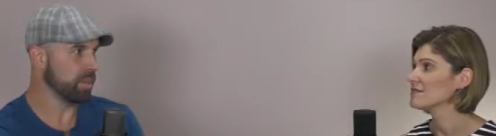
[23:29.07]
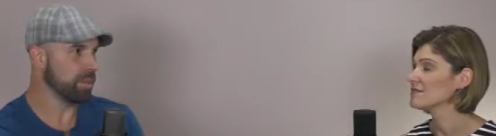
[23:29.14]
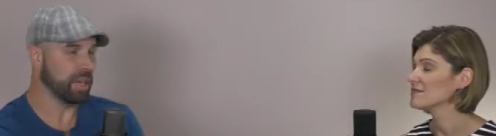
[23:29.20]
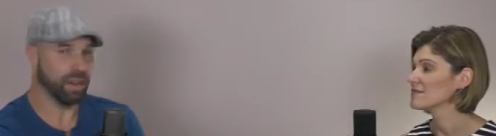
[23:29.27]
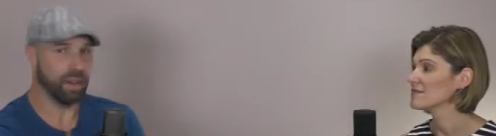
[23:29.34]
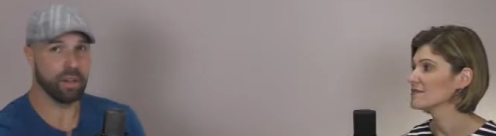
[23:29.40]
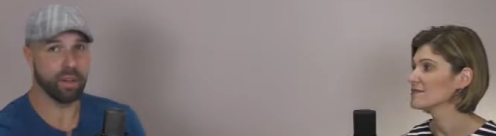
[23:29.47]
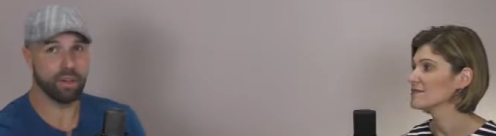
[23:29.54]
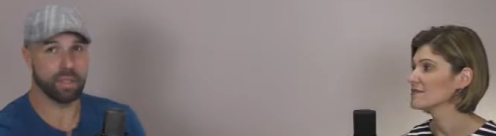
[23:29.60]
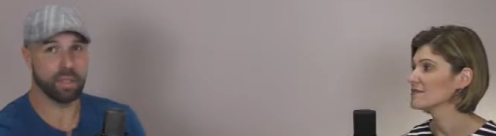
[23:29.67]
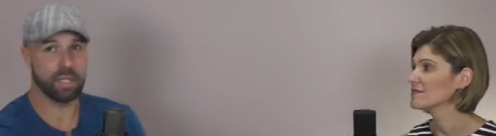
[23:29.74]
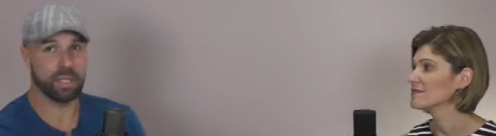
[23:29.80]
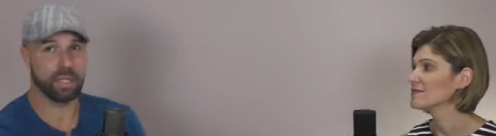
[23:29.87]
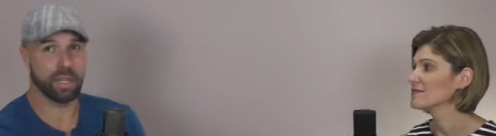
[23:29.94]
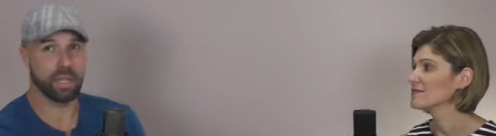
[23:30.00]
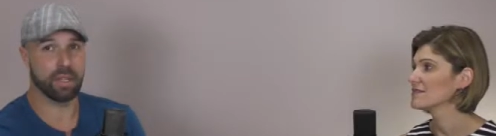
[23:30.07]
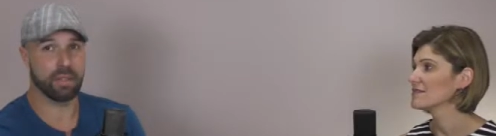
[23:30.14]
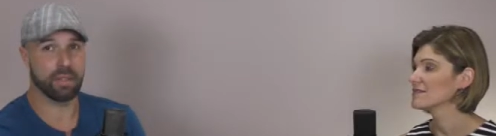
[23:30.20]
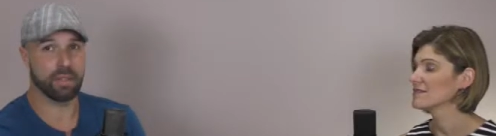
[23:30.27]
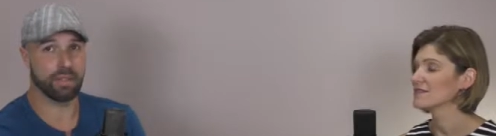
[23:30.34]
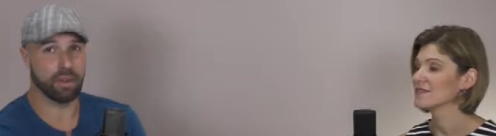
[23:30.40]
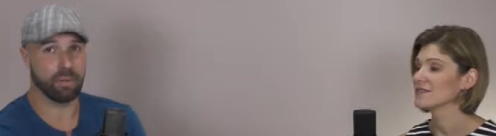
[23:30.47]
Speaker 1: Now I know this because I
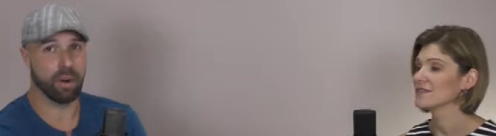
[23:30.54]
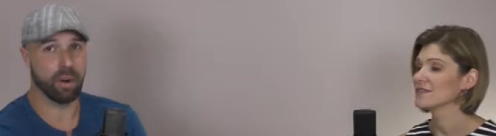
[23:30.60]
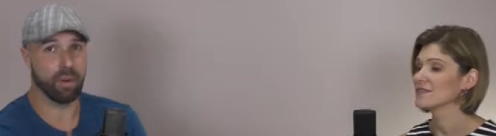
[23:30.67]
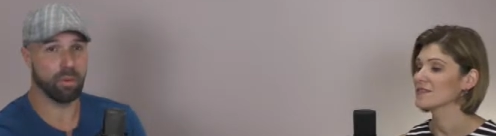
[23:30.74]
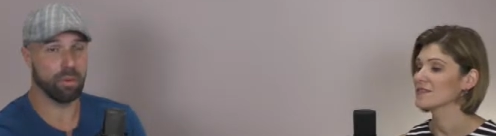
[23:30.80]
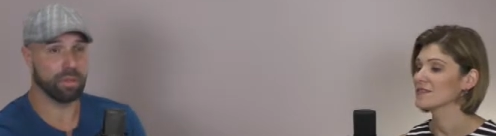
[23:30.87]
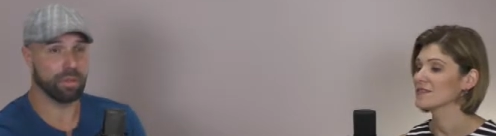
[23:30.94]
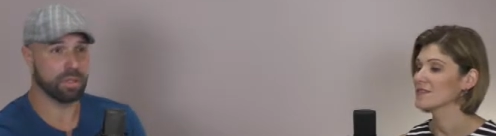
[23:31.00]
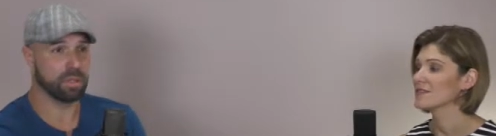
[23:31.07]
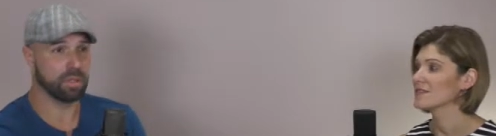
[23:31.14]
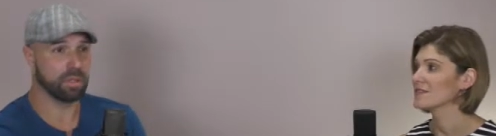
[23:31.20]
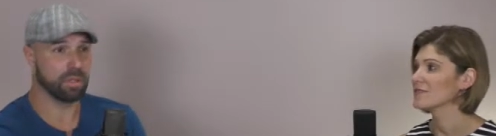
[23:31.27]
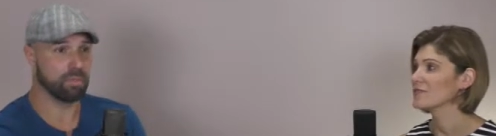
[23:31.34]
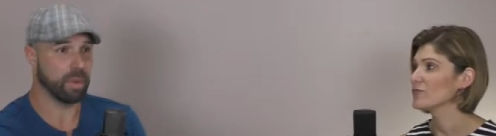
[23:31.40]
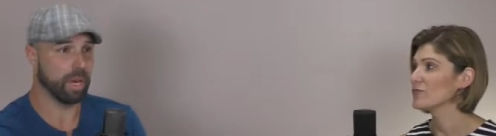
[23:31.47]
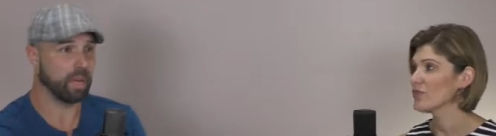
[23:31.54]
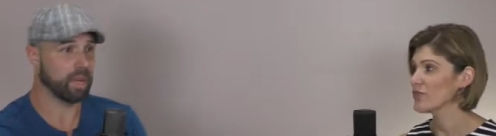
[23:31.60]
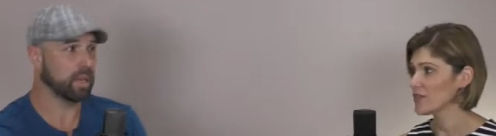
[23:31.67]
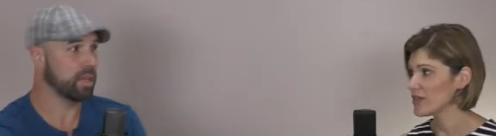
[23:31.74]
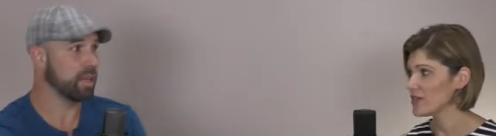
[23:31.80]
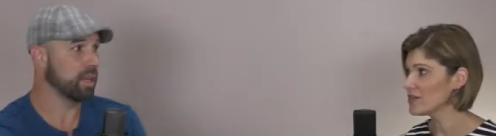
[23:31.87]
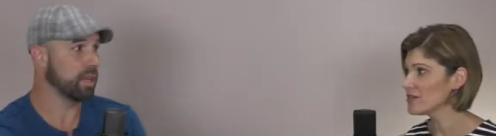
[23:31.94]
used to ride horses back in the
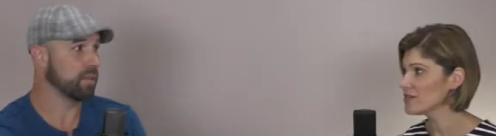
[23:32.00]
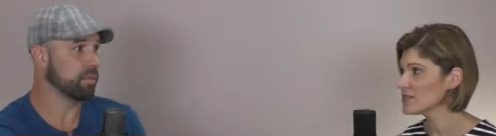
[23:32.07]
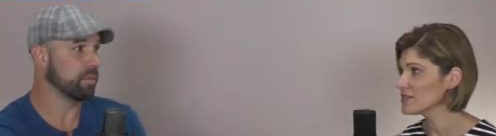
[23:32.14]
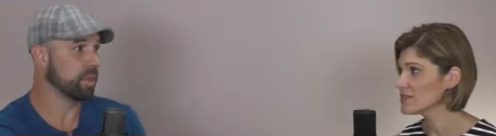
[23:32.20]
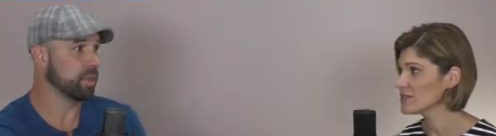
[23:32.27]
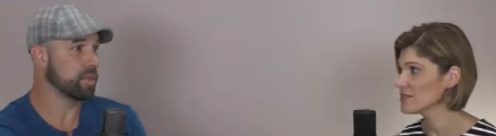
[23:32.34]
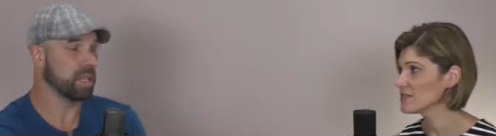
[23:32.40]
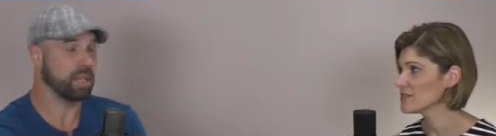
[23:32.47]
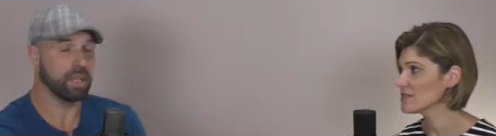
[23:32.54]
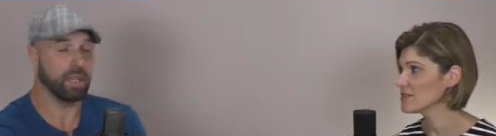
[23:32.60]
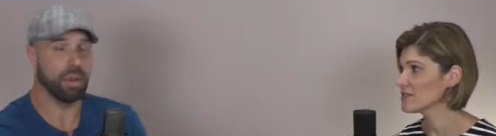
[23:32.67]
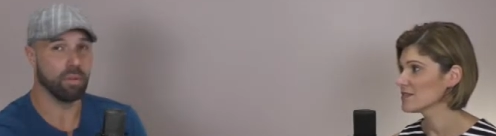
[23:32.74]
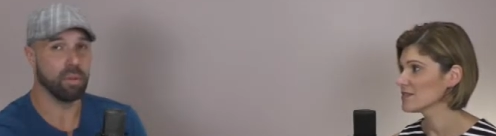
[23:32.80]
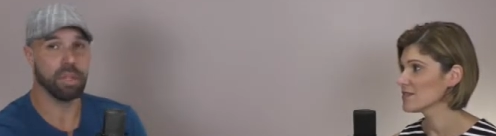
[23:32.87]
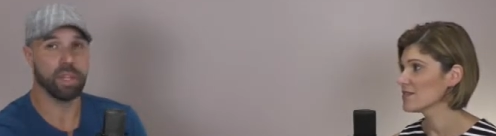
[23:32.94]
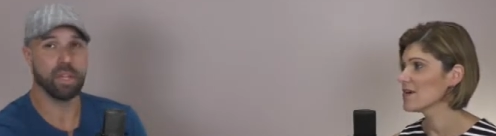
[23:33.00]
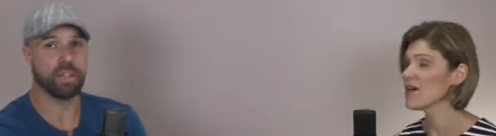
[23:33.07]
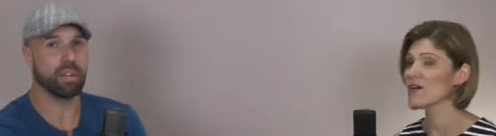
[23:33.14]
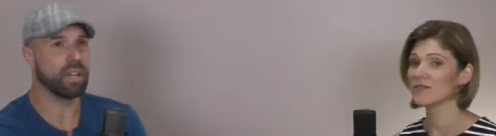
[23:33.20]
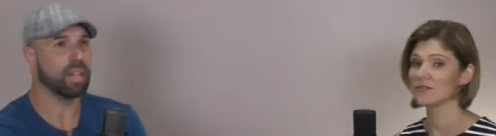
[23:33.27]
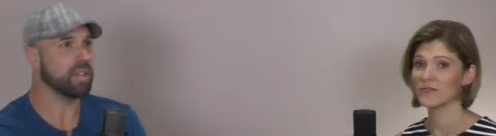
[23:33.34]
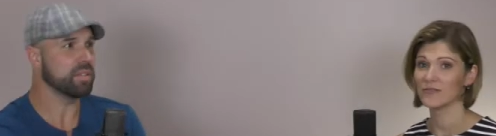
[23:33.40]
heels? day when I was a kid. No, oh. your
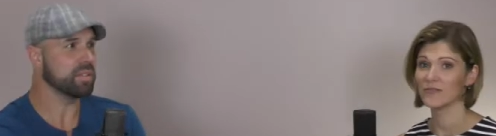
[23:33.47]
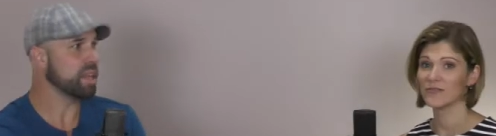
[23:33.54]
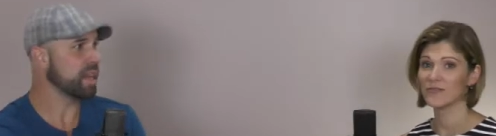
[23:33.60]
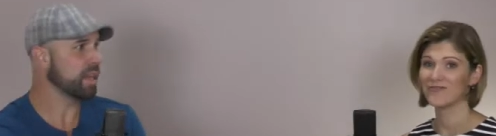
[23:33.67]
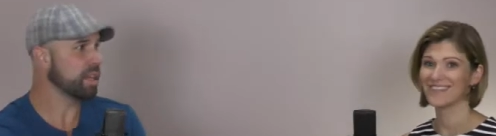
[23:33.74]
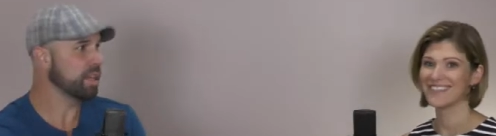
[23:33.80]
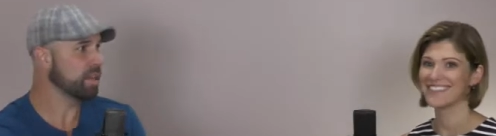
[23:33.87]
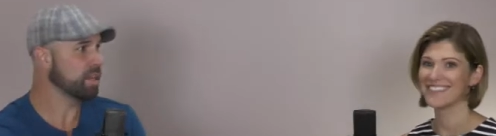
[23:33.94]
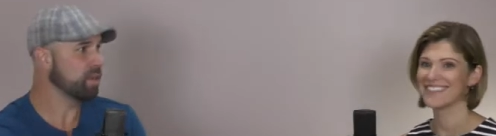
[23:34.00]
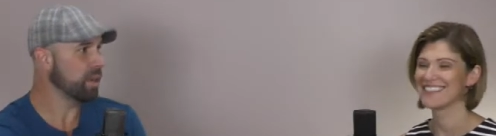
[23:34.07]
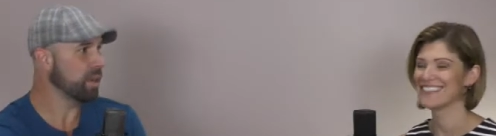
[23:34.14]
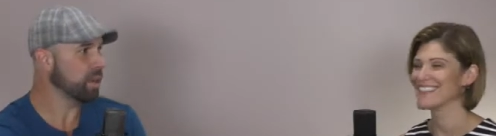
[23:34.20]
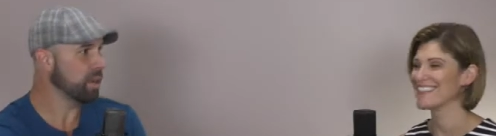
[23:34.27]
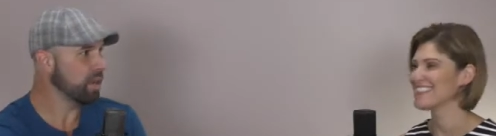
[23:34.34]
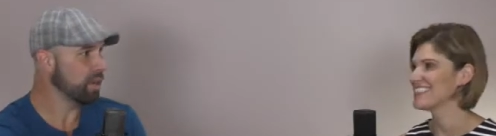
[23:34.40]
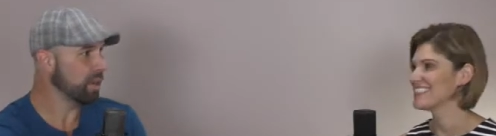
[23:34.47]
heel's not anywhere near